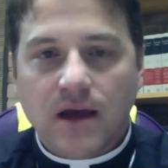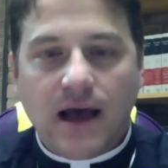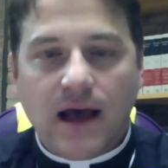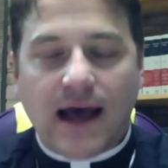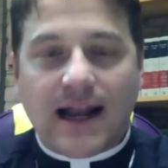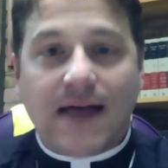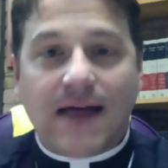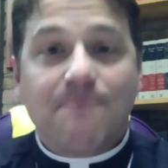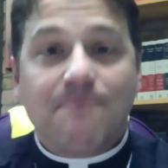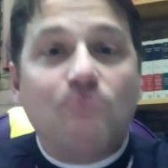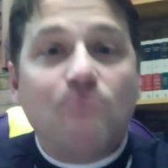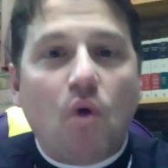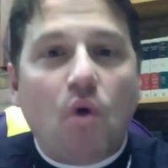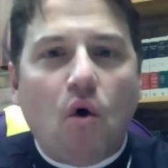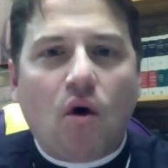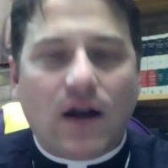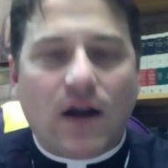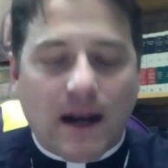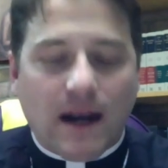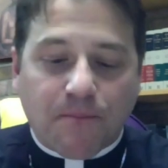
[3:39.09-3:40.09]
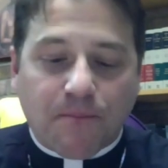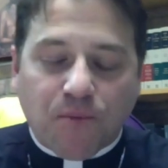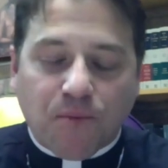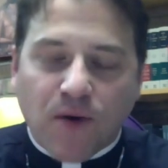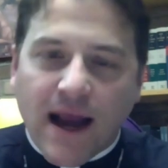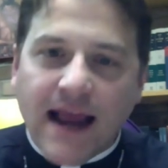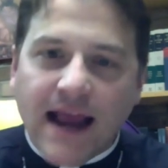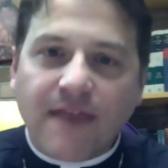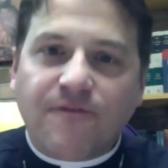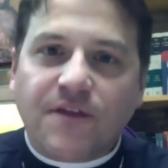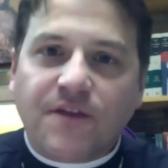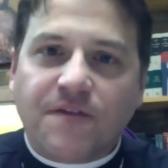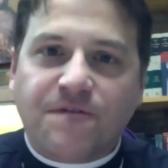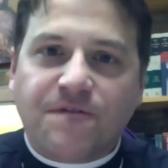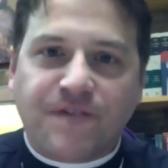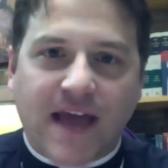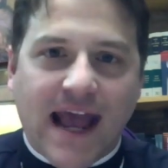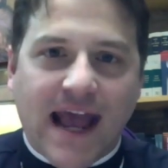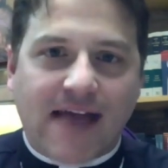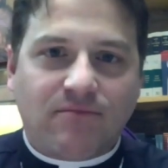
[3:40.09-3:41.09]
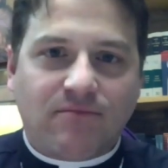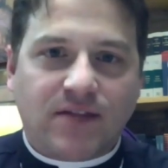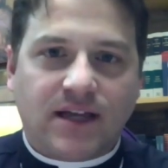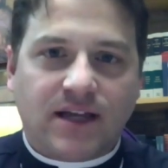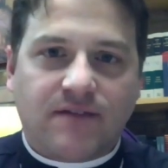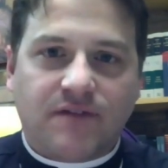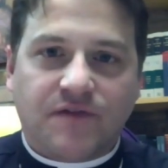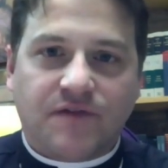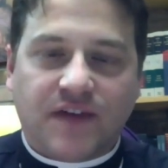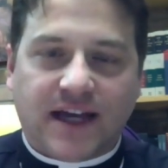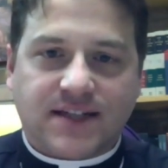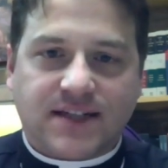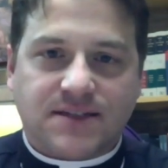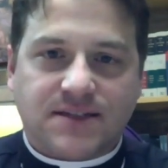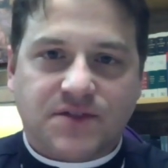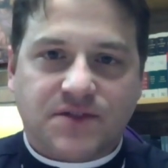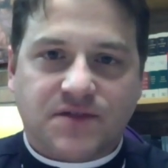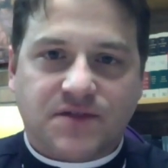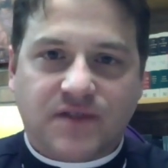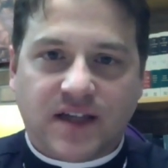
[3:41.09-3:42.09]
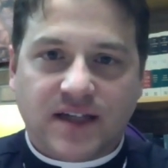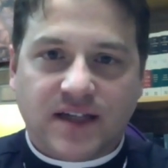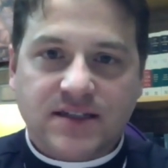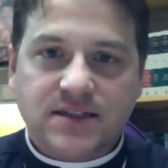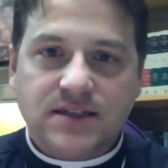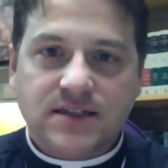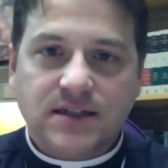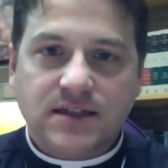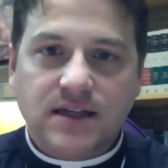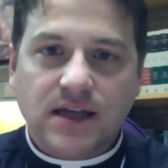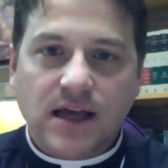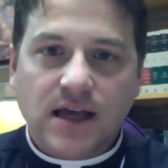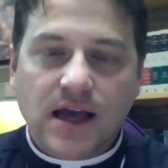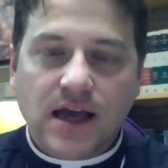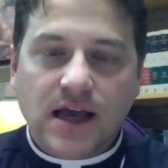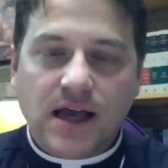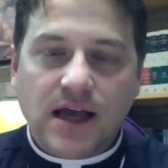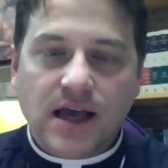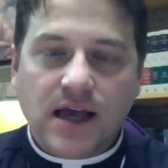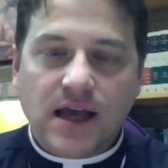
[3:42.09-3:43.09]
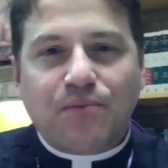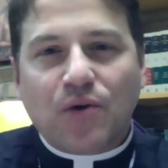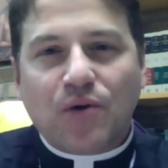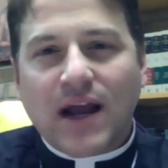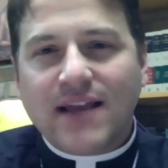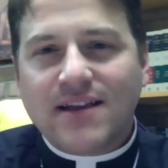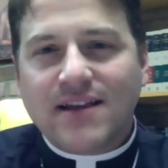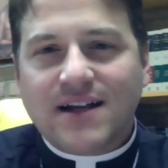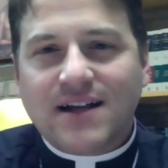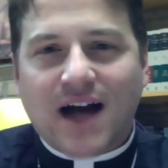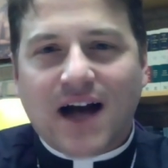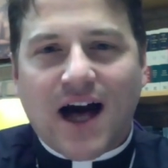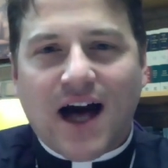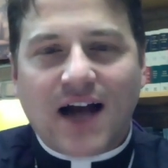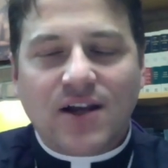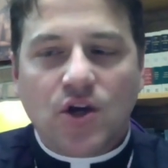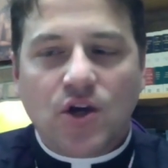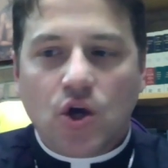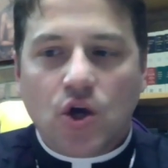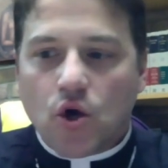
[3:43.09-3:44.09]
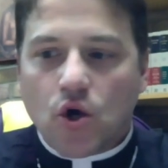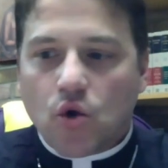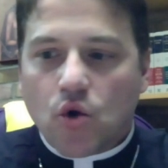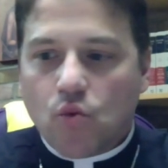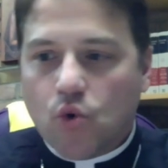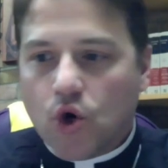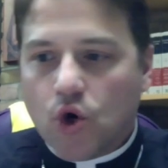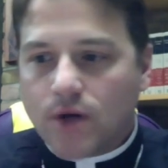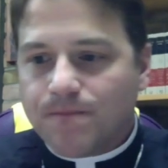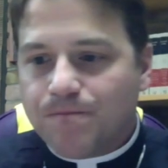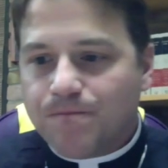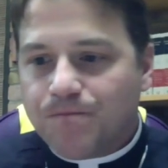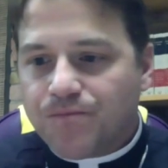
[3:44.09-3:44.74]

And I'm mourning, and I'm praying for the family of the victims of this. And I'm praying that God would,